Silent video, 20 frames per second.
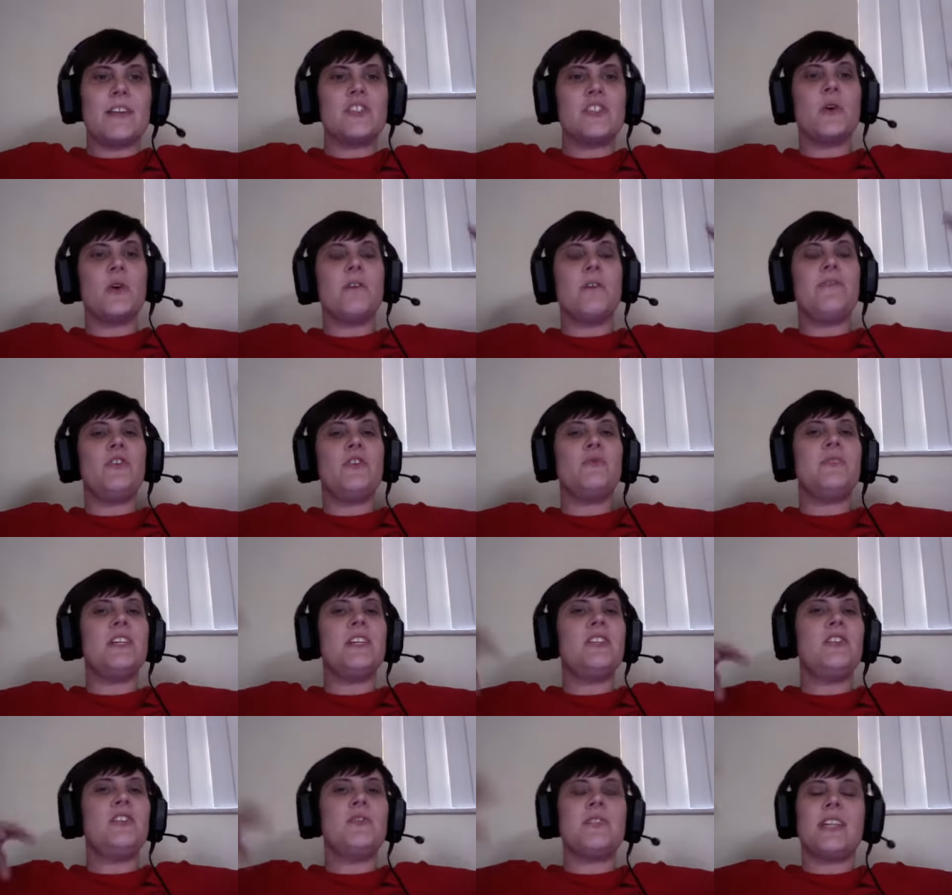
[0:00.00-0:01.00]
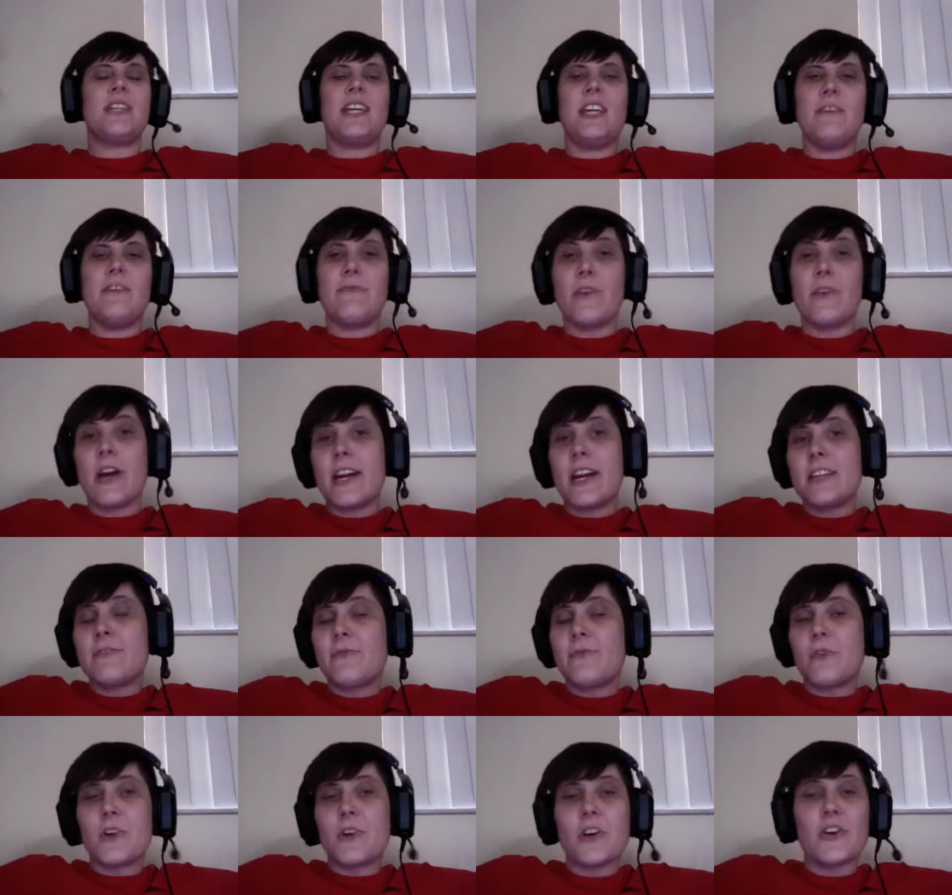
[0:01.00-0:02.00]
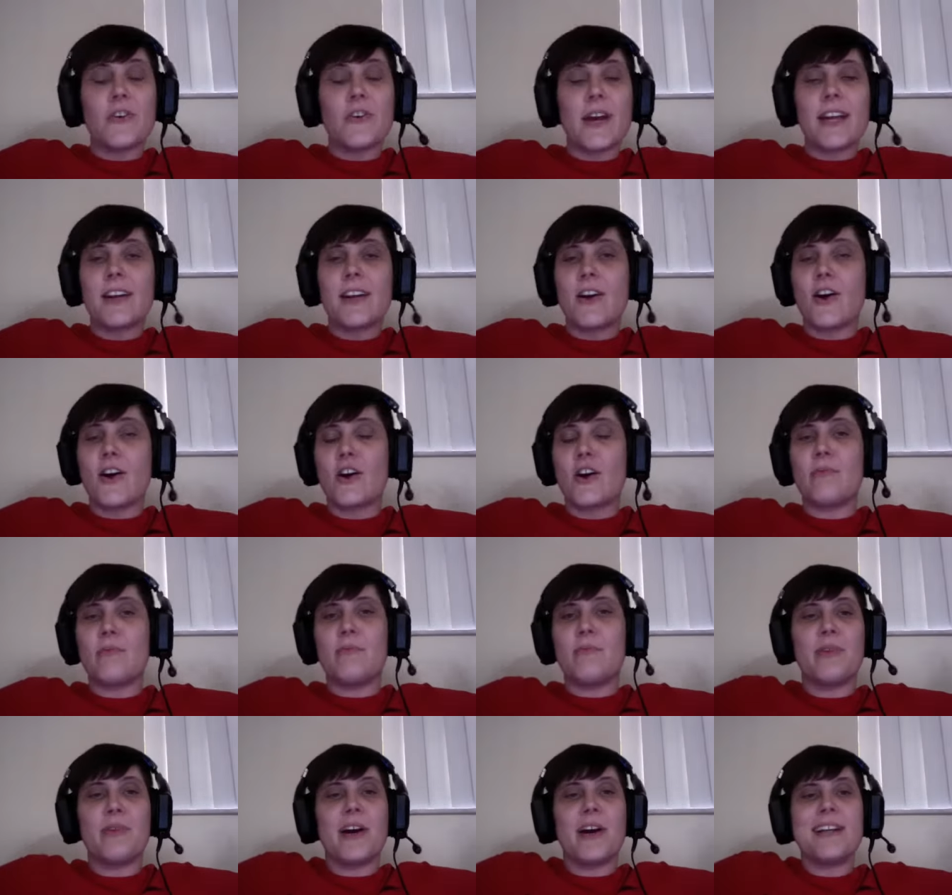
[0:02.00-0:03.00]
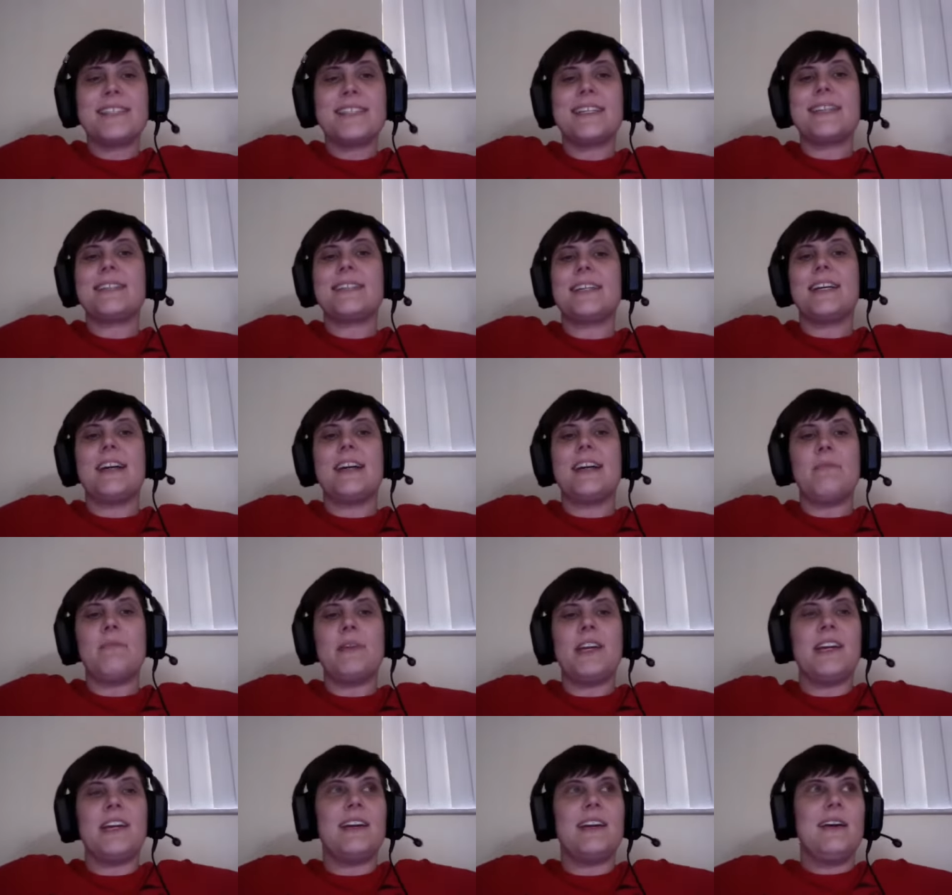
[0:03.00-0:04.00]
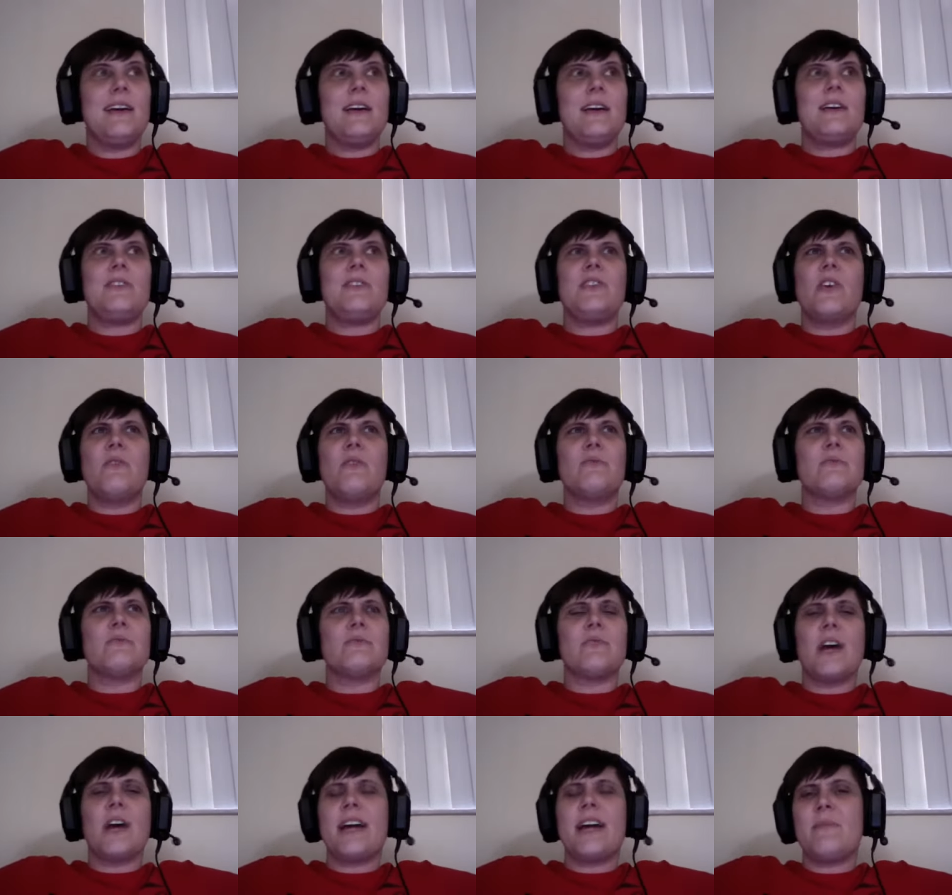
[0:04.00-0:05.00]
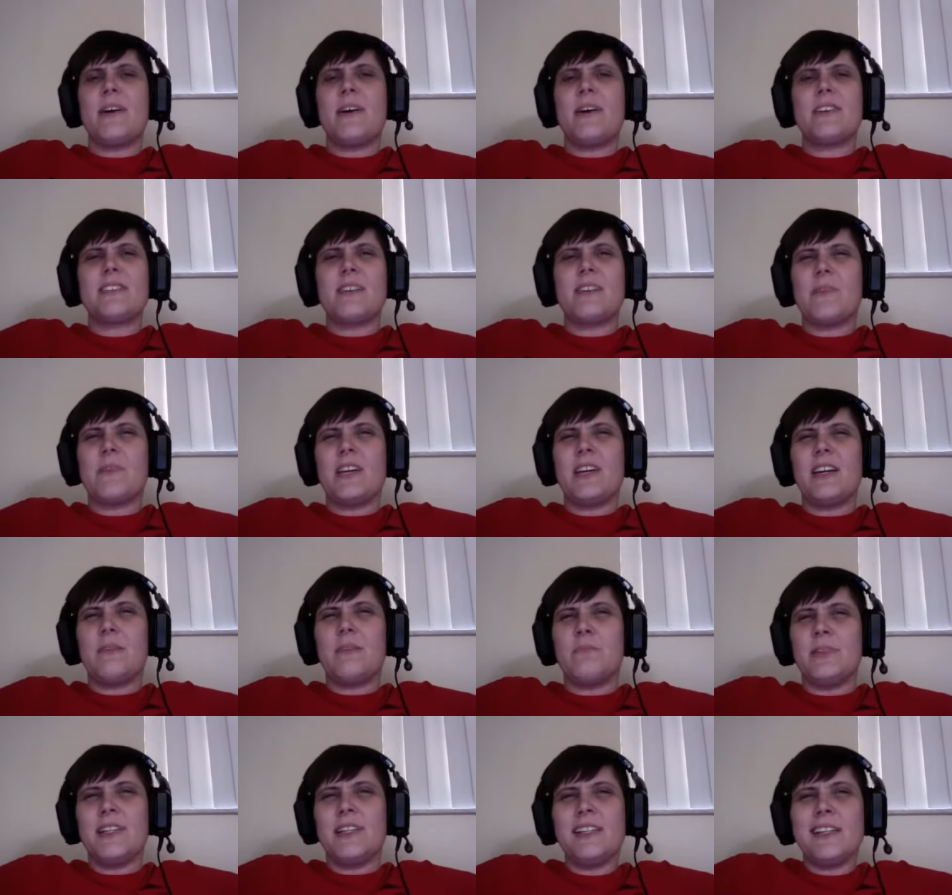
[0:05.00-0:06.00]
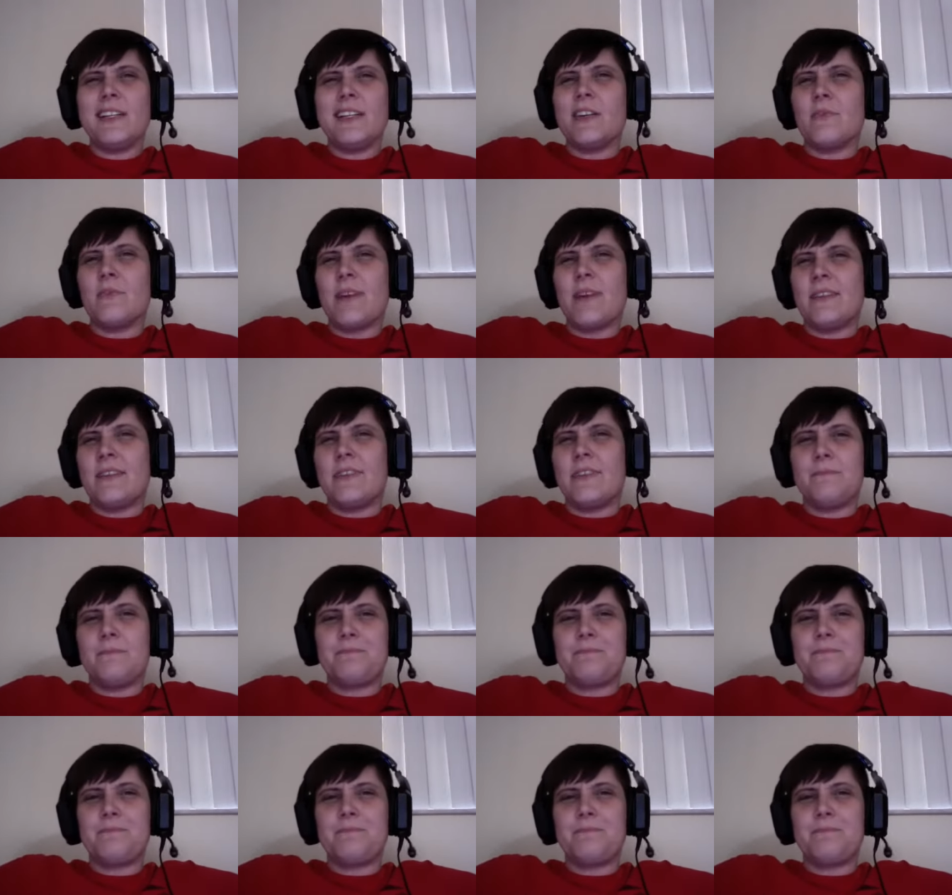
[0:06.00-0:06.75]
So if you did use a key phrase for a credit card processing company, don't write about something completely irrelevant